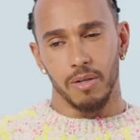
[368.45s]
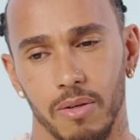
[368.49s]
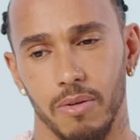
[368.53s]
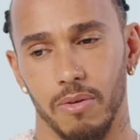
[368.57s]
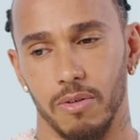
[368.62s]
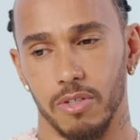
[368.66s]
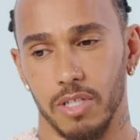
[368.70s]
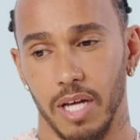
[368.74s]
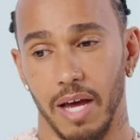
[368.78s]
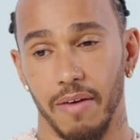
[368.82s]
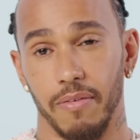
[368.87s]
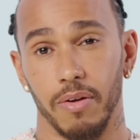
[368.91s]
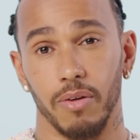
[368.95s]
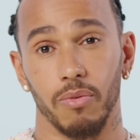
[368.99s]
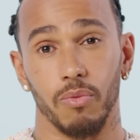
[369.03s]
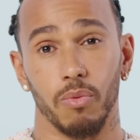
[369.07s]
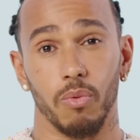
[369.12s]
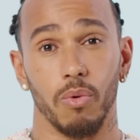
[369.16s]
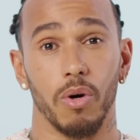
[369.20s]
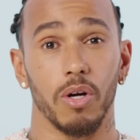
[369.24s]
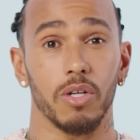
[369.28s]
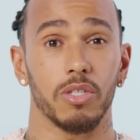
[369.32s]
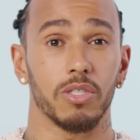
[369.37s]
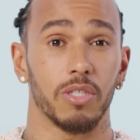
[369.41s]
which, having
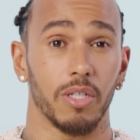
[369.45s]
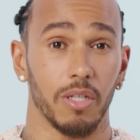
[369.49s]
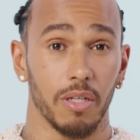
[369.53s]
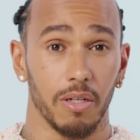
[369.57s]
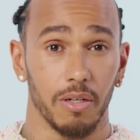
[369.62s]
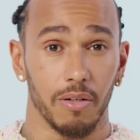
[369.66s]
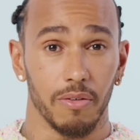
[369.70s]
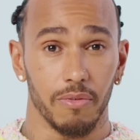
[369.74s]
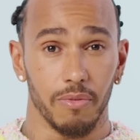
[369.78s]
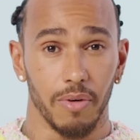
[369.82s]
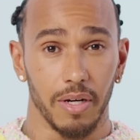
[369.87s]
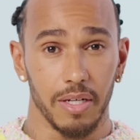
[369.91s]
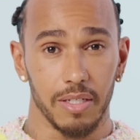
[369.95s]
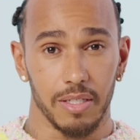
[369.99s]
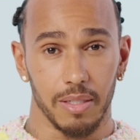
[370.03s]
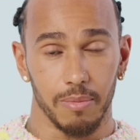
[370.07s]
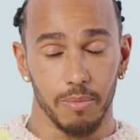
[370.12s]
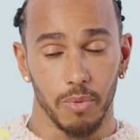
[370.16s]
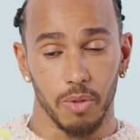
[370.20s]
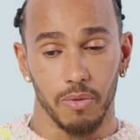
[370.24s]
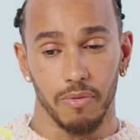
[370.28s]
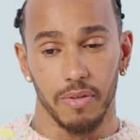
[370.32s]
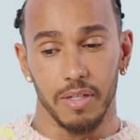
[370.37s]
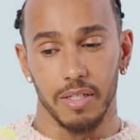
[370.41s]
watched a lot of
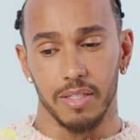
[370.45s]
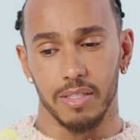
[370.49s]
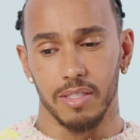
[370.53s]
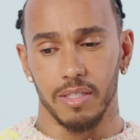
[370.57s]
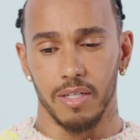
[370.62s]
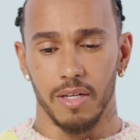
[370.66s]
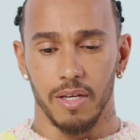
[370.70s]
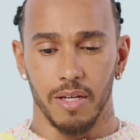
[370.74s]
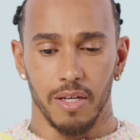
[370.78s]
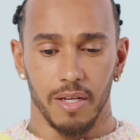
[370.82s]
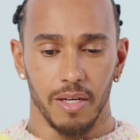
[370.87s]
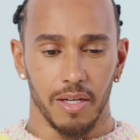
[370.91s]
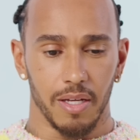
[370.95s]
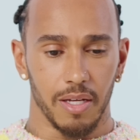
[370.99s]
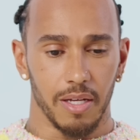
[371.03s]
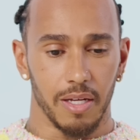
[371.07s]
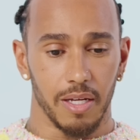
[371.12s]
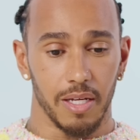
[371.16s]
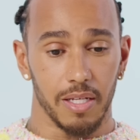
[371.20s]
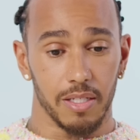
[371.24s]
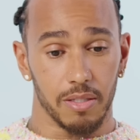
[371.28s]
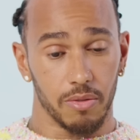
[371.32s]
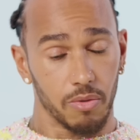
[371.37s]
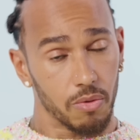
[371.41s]
racing movies,
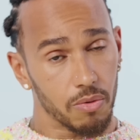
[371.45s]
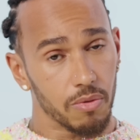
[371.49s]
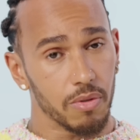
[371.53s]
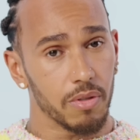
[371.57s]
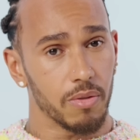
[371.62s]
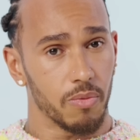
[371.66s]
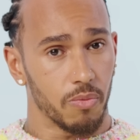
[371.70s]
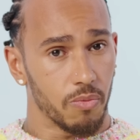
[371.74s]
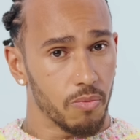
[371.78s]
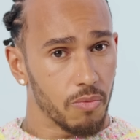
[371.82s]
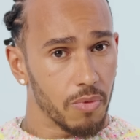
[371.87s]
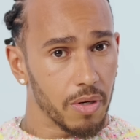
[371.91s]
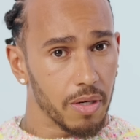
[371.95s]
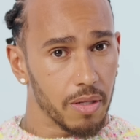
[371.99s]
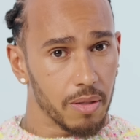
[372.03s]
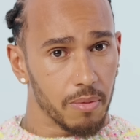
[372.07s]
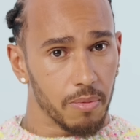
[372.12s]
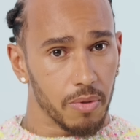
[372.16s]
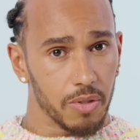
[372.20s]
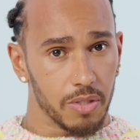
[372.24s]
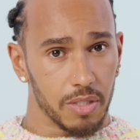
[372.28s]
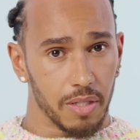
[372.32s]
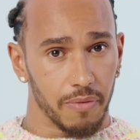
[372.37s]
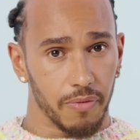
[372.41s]
is one of the
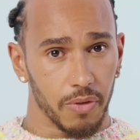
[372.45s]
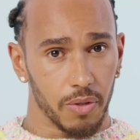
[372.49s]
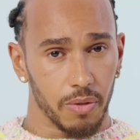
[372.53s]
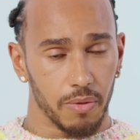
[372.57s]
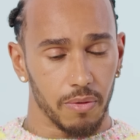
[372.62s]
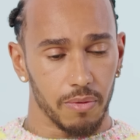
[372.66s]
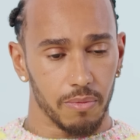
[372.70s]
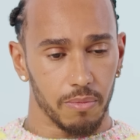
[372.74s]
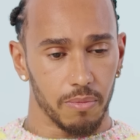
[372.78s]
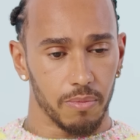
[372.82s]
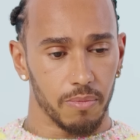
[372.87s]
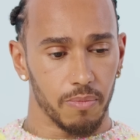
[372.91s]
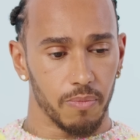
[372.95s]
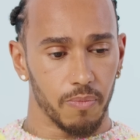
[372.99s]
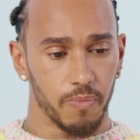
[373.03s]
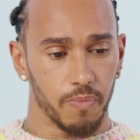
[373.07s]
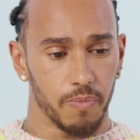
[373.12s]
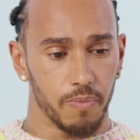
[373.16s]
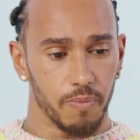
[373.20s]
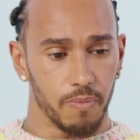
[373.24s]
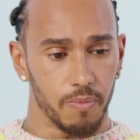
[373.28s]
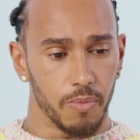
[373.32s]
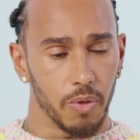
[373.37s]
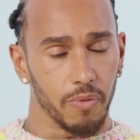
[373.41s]
most difficult
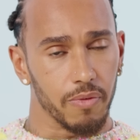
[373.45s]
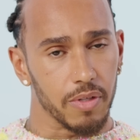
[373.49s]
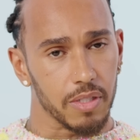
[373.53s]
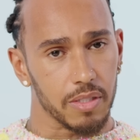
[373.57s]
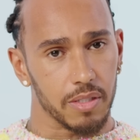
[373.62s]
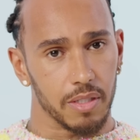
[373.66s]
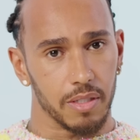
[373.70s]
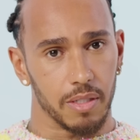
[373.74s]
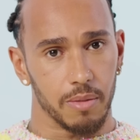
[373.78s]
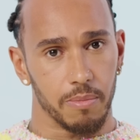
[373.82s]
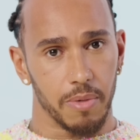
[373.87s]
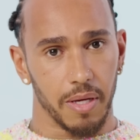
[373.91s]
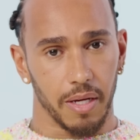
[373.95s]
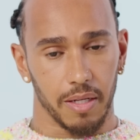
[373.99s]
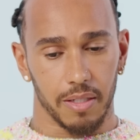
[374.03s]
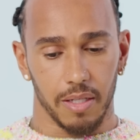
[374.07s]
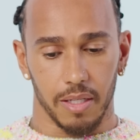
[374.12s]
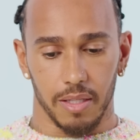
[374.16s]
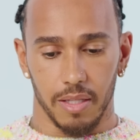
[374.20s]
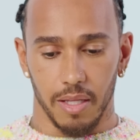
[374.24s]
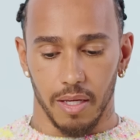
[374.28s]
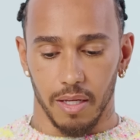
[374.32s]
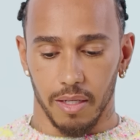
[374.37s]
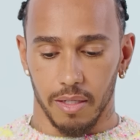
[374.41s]
movies to depict,
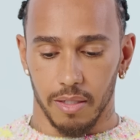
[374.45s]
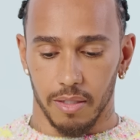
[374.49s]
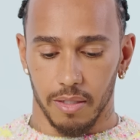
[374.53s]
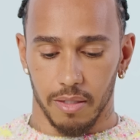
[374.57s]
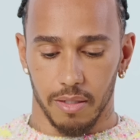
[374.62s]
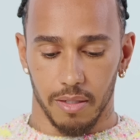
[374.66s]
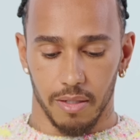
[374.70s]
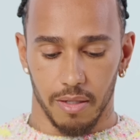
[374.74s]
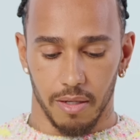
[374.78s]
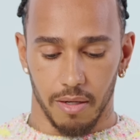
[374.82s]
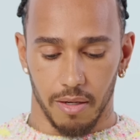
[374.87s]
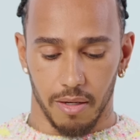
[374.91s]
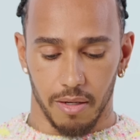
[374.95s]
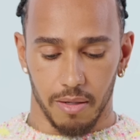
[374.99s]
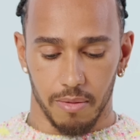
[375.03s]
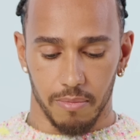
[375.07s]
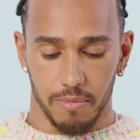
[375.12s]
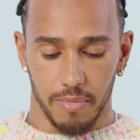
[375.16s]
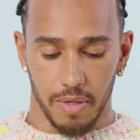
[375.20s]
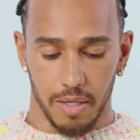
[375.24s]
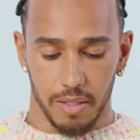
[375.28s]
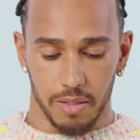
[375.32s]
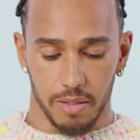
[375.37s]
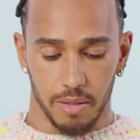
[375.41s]
I think,
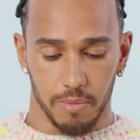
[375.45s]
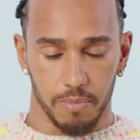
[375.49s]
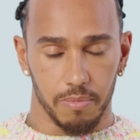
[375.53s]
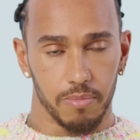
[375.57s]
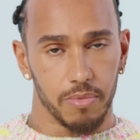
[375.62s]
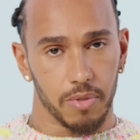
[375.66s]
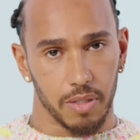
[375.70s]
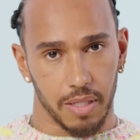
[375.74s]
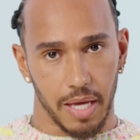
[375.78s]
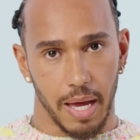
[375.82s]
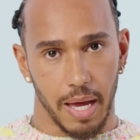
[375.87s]
and to